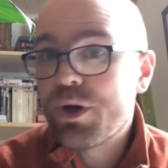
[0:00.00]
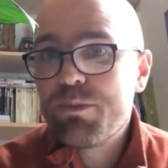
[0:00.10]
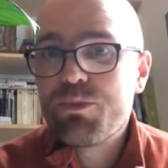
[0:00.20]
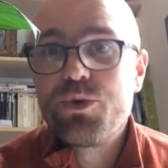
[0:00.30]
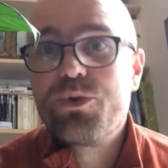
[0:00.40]

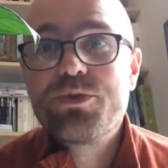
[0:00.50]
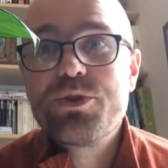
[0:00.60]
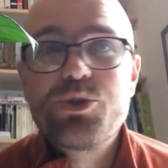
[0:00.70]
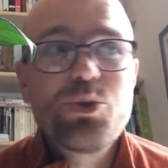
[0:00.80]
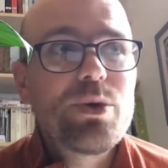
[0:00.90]
improves the
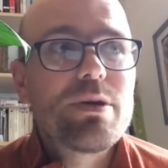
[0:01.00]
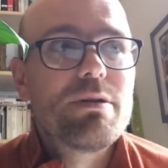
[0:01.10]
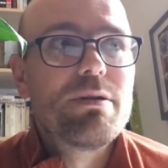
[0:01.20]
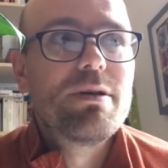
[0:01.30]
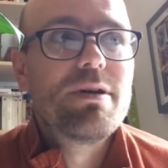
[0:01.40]
soil,
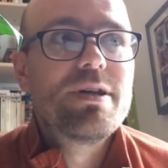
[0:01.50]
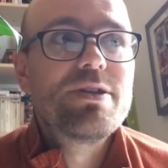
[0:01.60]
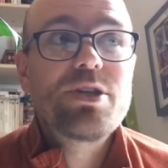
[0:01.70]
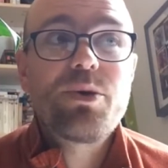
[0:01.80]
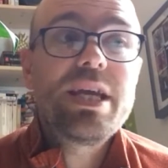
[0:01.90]

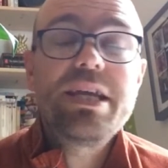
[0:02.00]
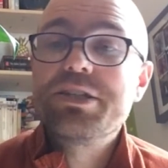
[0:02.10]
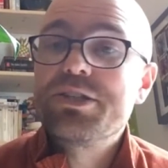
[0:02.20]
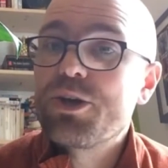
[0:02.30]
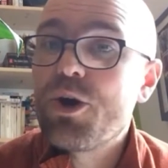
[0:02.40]
so he's
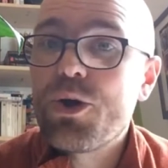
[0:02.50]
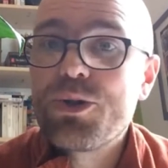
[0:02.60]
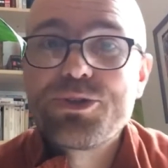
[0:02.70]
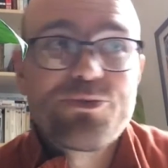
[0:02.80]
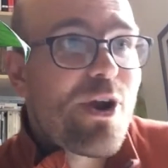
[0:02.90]
the
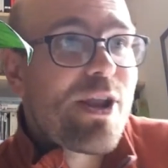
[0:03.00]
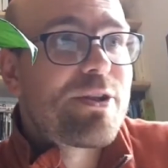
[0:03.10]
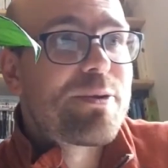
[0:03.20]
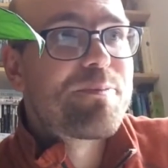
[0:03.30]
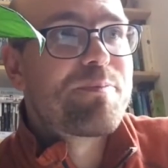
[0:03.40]
gardener's
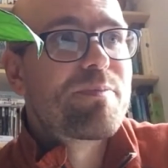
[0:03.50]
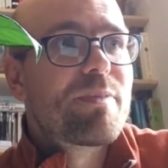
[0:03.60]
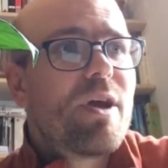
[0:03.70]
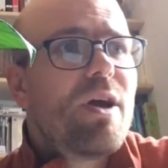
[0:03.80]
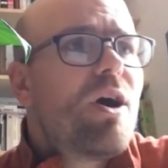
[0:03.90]
friend.
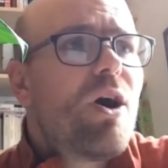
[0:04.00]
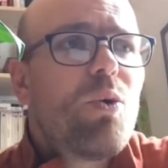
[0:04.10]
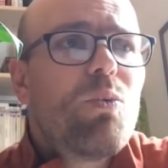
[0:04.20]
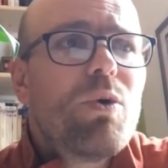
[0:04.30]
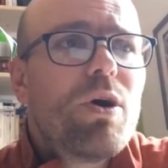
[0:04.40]
Oh
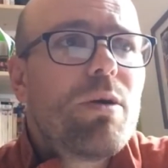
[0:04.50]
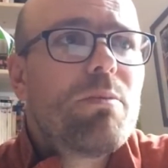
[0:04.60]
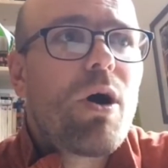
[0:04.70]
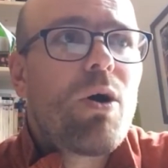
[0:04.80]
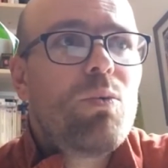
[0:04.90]

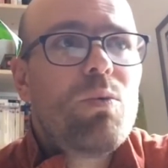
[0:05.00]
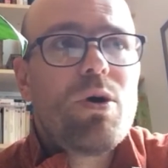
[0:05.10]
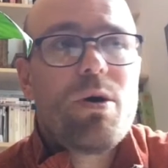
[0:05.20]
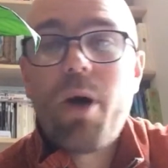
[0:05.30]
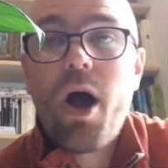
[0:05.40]

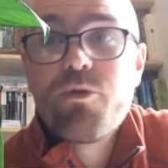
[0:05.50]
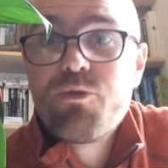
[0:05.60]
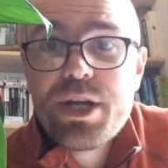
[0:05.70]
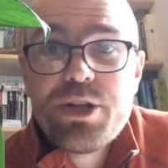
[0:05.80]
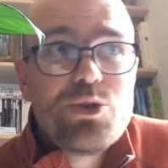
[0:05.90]
worm, I
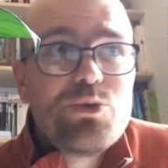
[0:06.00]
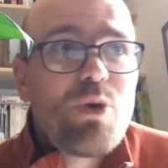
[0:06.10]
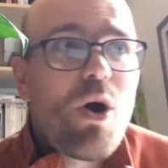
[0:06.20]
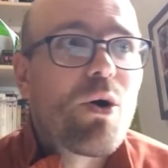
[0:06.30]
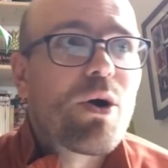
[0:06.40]
read you
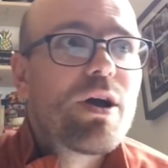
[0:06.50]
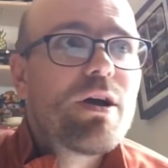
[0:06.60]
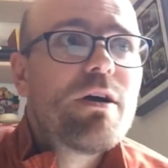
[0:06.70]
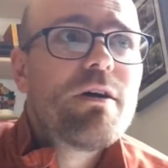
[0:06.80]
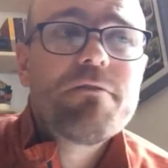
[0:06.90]
wrong.
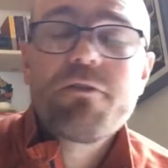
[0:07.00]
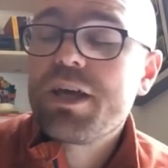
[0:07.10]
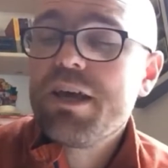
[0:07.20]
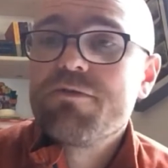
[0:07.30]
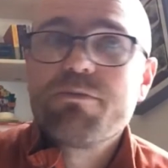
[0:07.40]

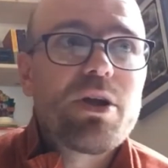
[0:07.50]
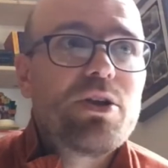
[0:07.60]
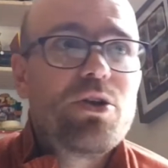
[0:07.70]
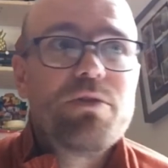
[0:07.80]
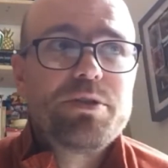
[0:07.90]
Forgive my
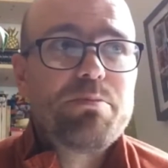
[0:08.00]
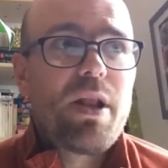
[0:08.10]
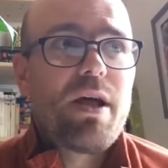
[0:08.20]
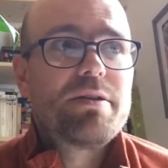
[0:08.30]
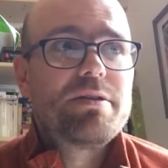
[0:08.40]
nervous
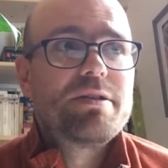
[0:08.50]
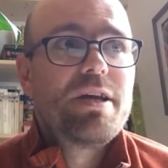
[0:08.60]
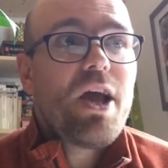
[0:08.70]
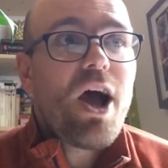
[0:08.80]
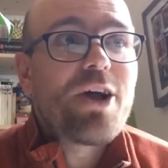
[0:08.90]
blood.
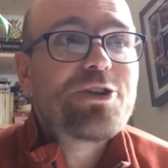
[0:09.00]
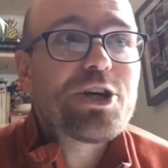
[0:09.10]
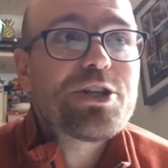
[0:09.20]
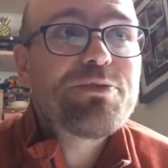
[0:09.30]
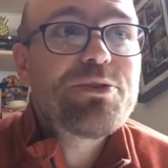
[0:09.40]
I
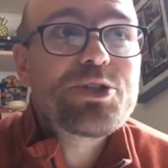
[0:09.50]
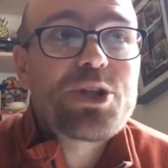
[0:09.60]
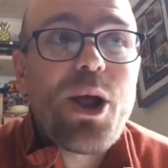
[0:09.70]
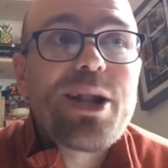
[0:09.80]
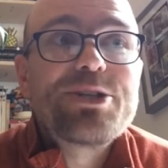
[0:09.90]
just feel
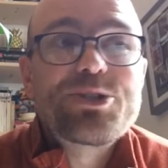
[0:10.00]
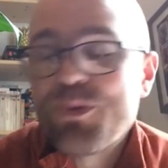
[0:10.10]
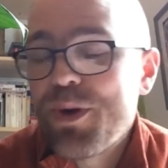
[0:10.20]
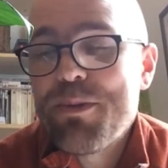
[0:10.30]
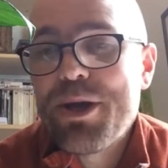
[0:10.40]
slightly
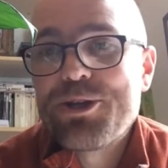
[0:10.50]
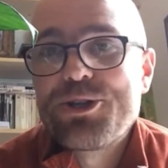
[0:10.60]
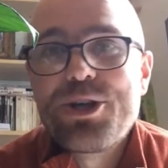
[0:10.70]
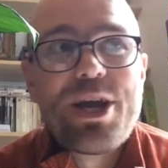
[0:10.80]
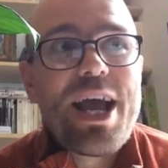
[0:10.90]

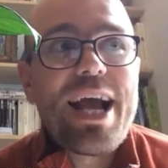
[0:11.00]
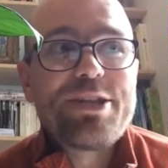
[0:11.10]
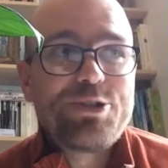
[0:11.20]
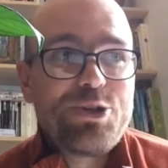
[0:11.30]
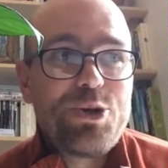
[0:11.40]
squeamish
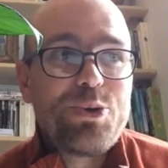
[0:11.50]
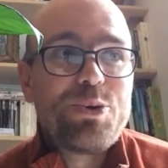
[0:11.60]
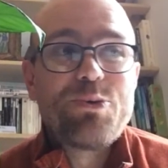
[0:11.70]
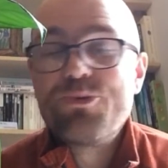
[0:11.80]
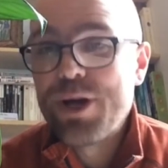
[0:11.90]
as you
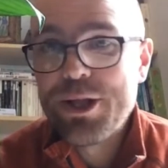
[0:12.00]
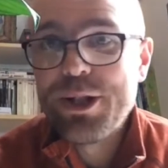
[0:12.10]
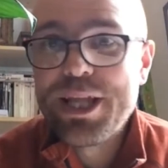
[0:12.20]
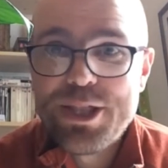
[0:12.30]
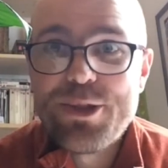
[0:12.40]
wriggle
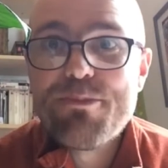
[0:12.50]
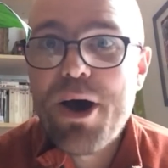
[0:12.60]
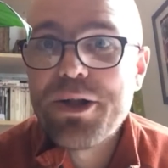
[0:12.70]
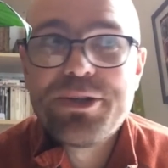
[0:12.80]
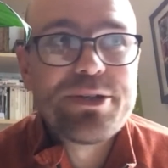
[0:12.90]
in the
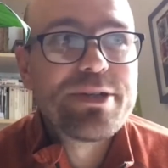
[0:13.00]
mud.